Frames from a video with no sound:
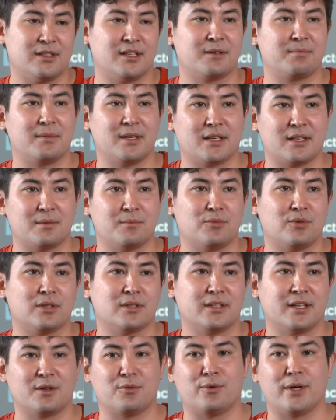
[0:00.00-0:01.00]
like making more
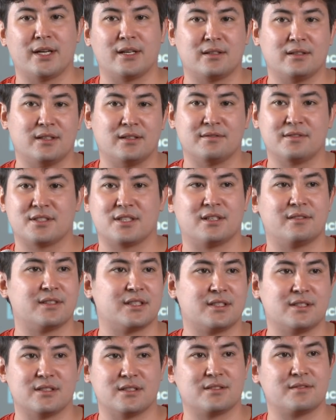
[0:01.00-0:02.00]
like white glove
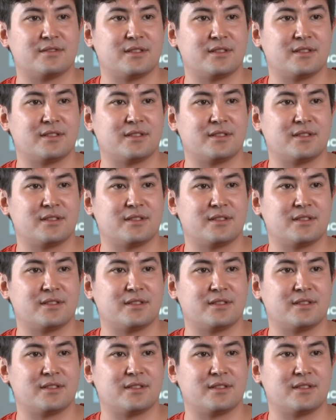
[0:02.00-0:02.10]
services